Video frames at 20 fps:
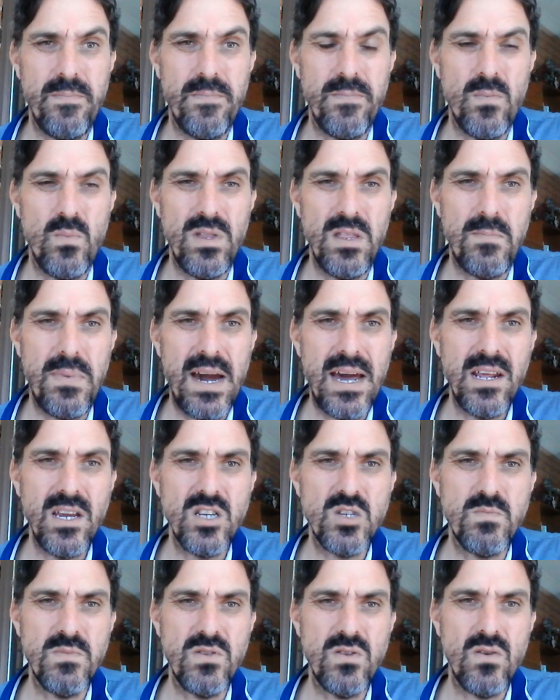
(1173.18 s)
When the
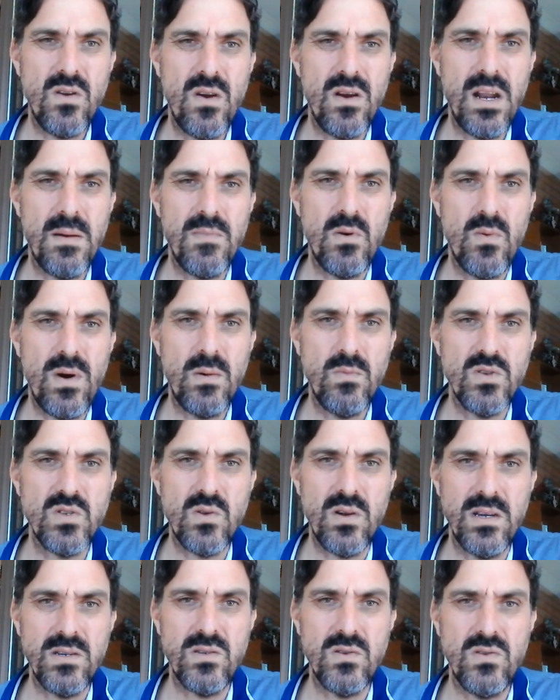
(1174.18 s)
Partagas Maduro number 1 was
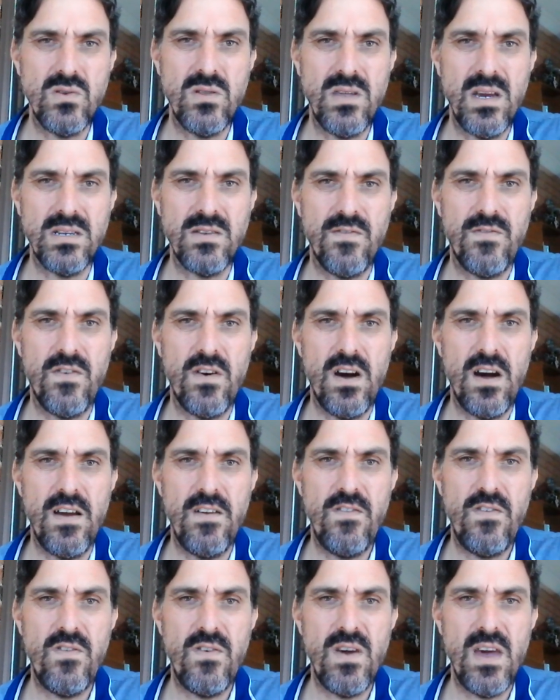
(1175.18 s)
released in
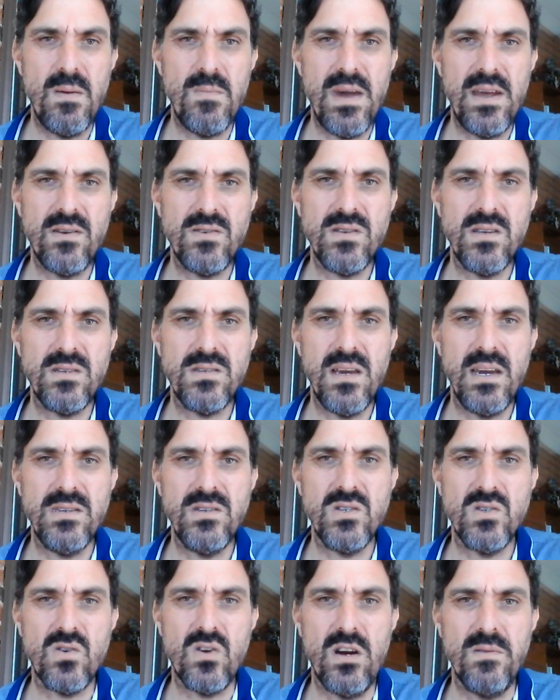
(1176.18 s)
2005, Habanos SA
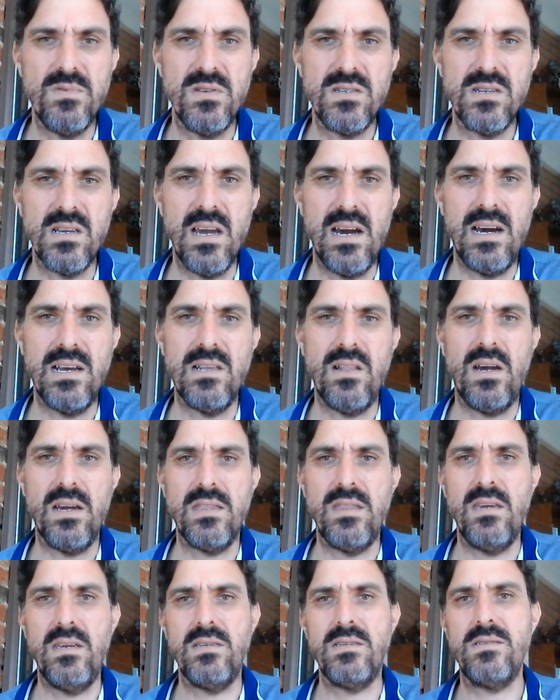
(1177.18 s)
described the cigar
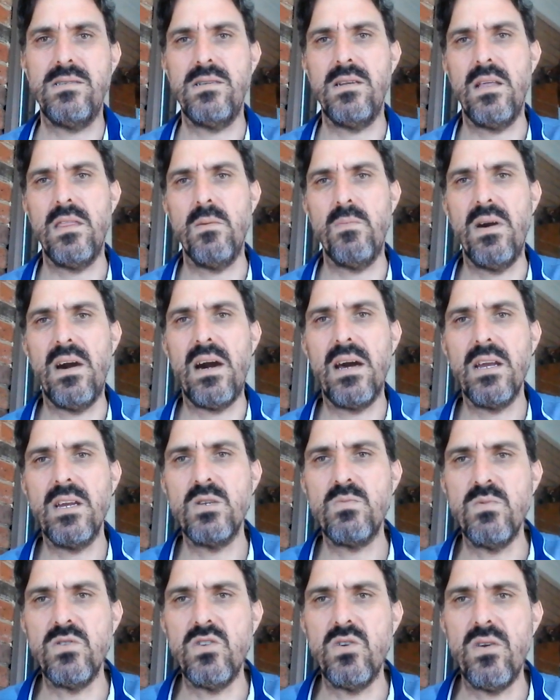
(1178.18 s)
like this: the
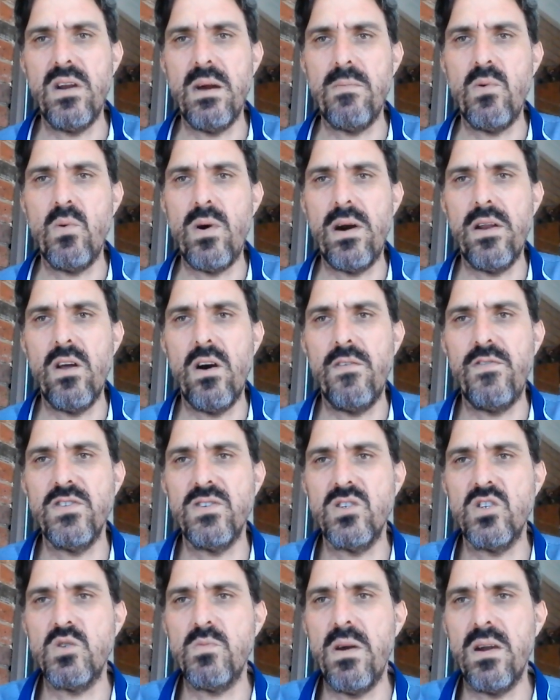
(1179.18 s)
Partagas Maduro number 1 offers
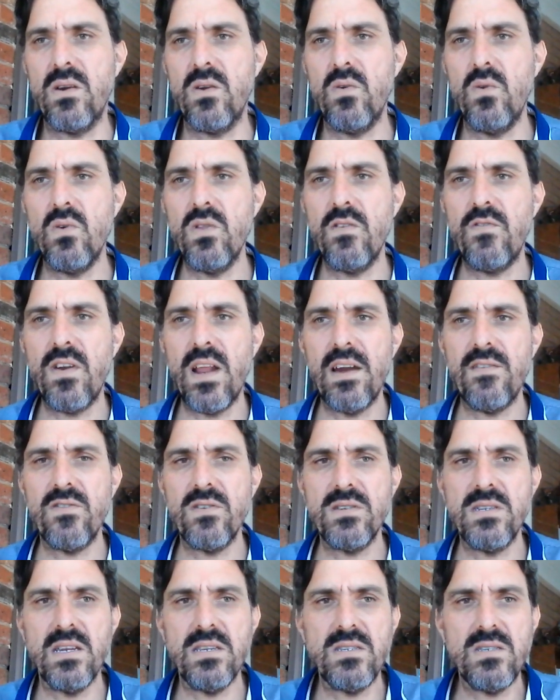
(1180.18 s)
a smoker all the flavour
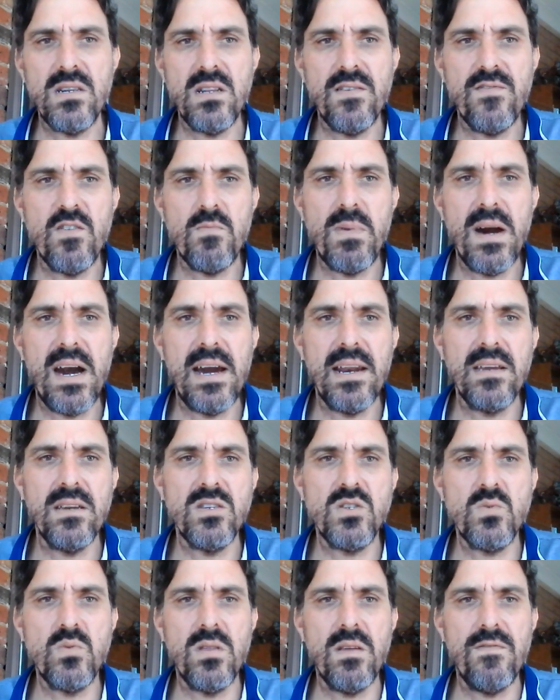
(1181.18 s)
and intensity of the
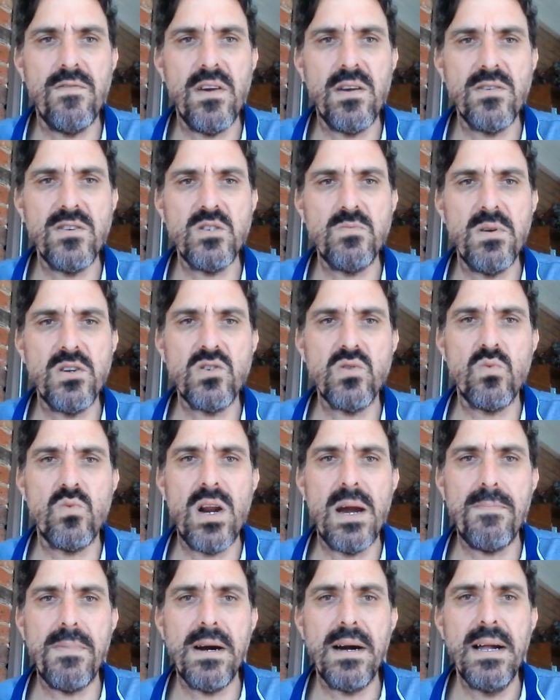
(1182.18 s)
Partagas with a very special
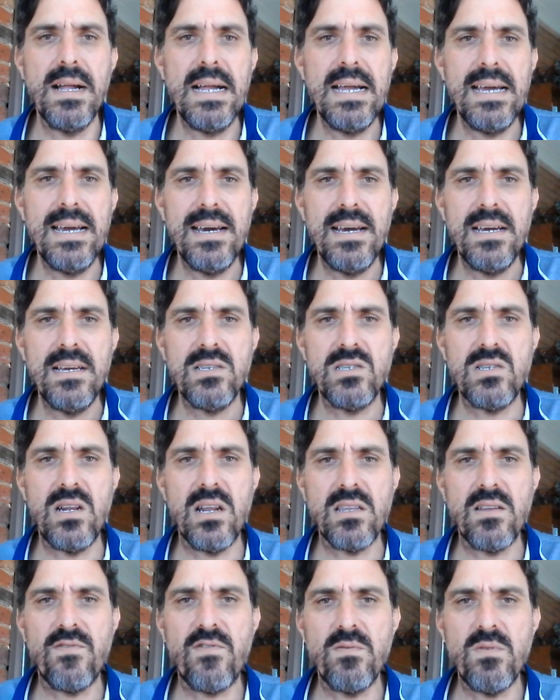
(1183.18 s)
wrapper,
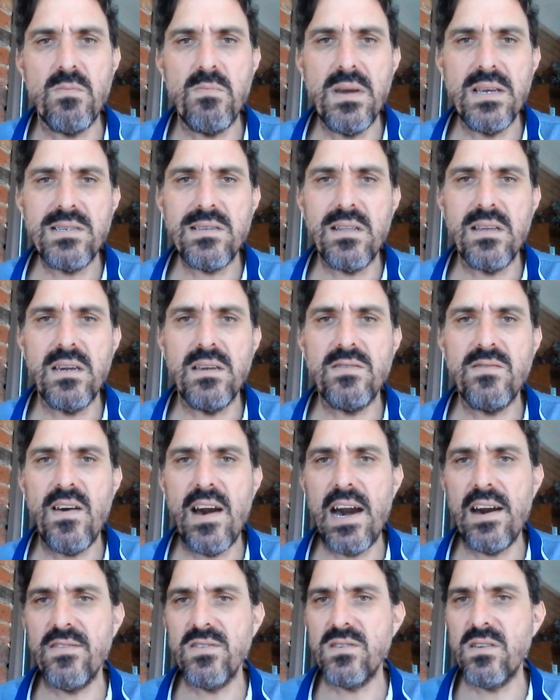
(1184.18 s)
selected from the best leaves,
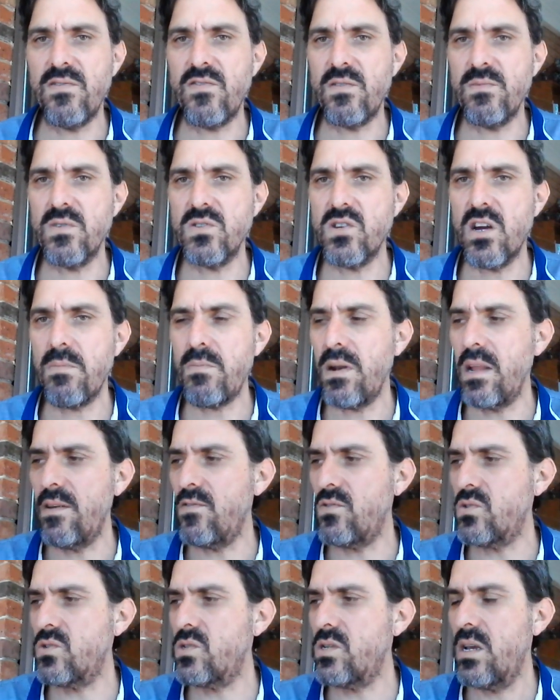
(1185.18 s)
harvested from the top
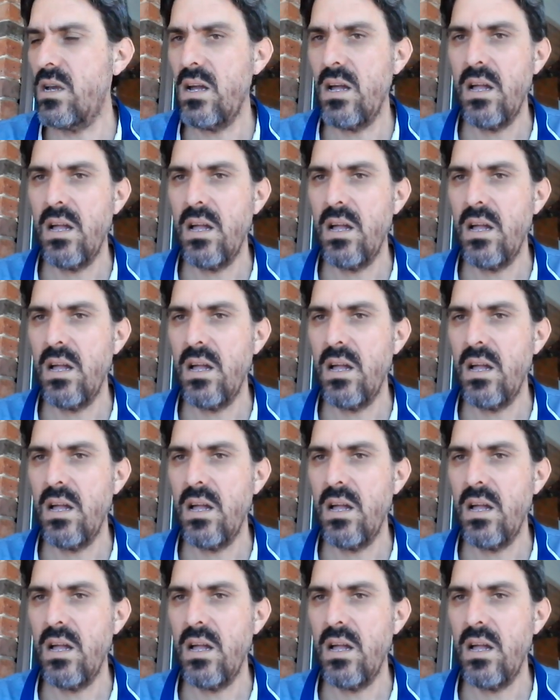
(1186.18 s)
levels